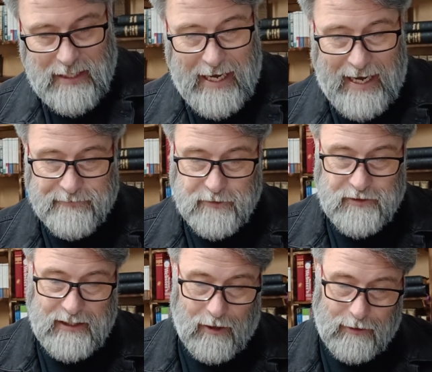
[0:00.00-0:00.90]

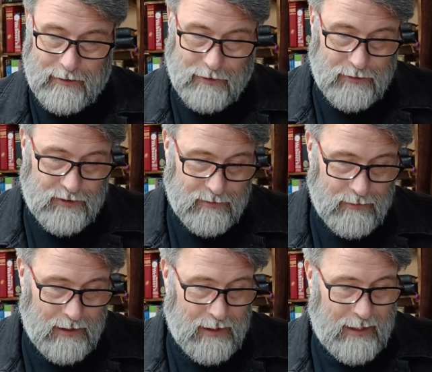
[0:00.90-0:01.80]
the articles,
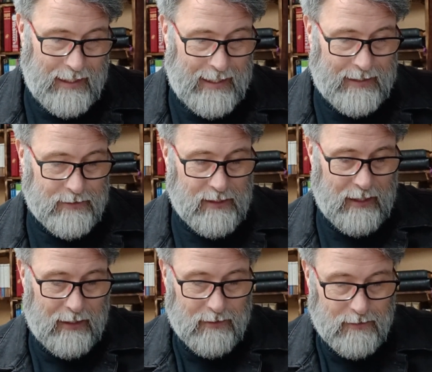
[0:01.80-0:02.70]
and
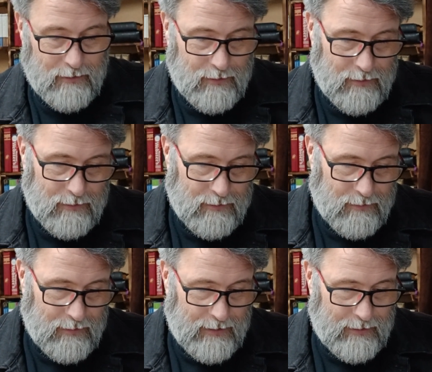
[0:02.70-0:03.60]

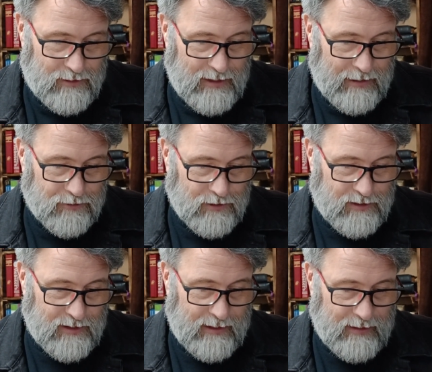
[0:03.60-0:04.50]
it's
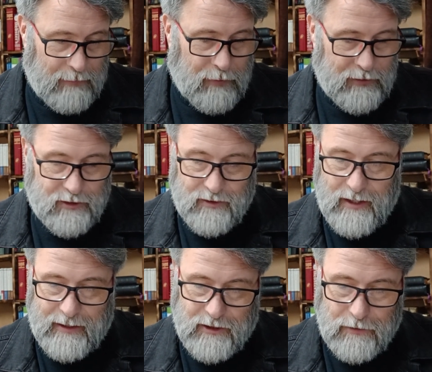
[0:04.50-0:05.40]
interesting.
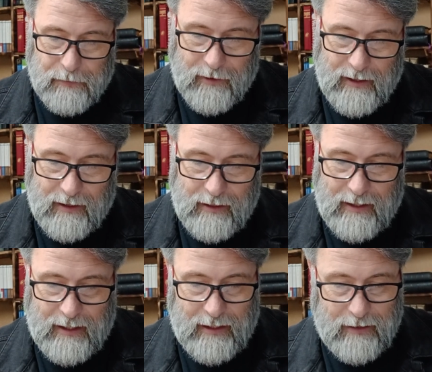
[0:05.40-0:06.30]
They do
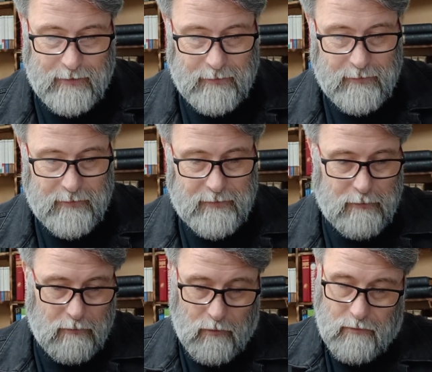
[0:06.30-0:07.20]
a
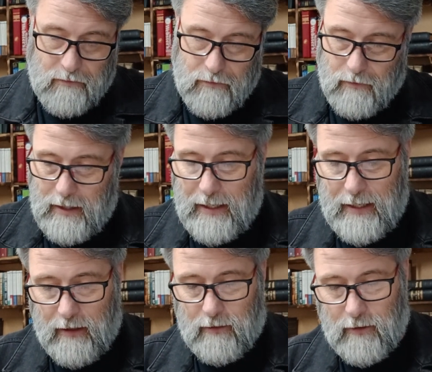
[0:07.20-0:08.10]

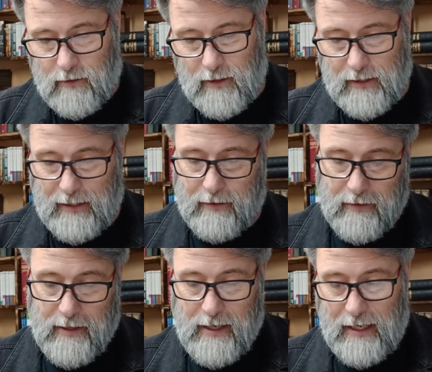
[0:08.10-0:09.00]
wow. Hold on.
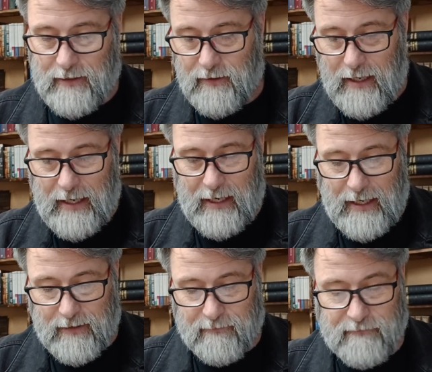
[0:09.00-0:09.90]

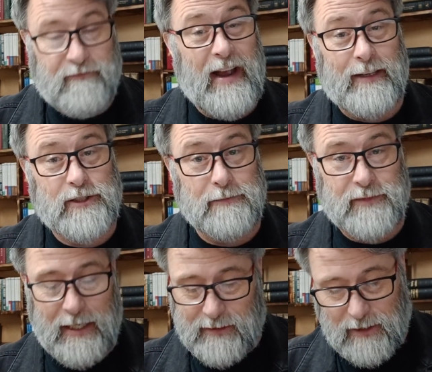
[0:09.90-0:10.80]
I found some
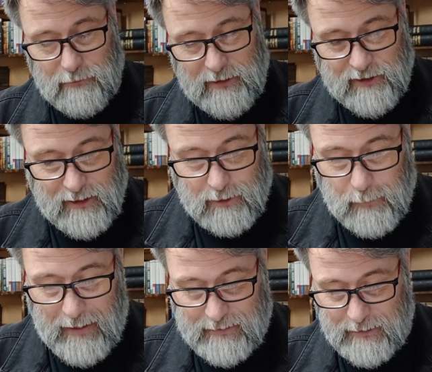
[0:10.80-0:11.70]
things I wasn't
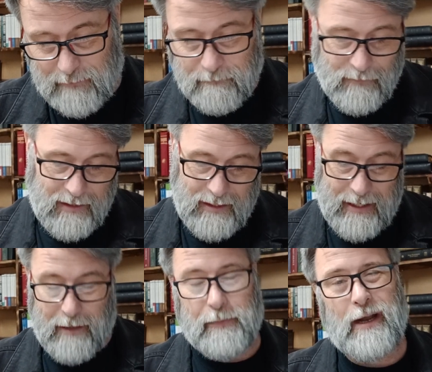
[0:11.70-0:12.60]
expecting,
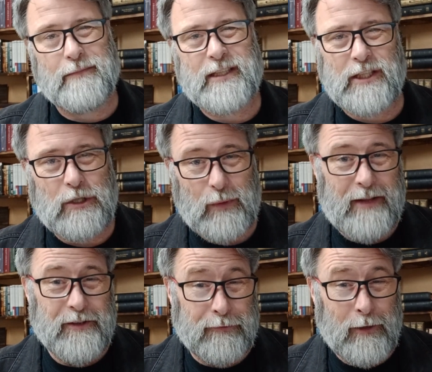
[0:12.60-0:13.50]
and I probably could have
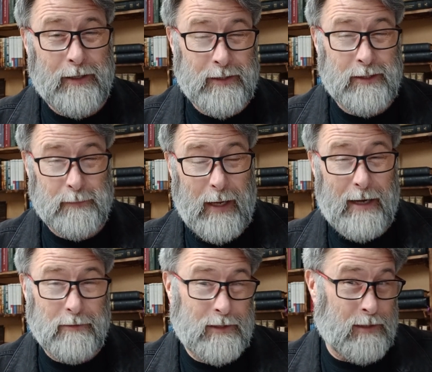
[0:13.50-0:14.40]
read the front of this
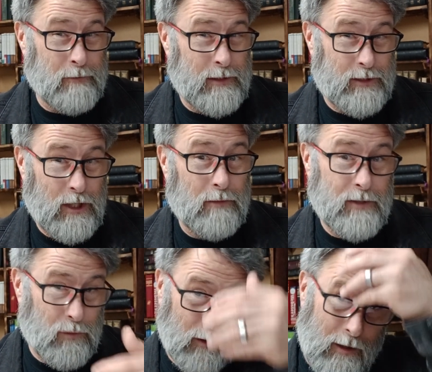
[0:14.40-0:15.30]
Bible and it would have told me where